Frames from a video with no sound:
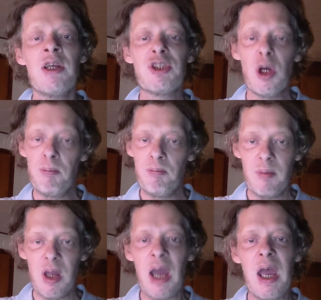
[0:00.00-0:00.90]
Some
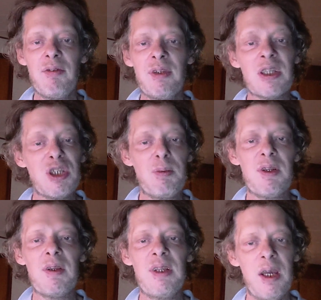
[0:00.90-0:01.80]
I haven't
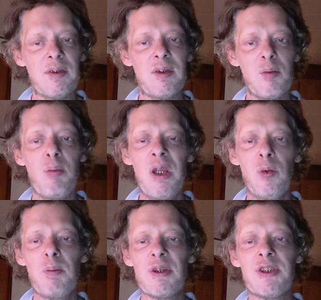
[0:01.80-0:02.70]
exhibited yet, made
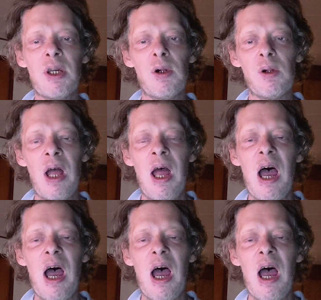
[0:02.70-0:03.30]
with pastel.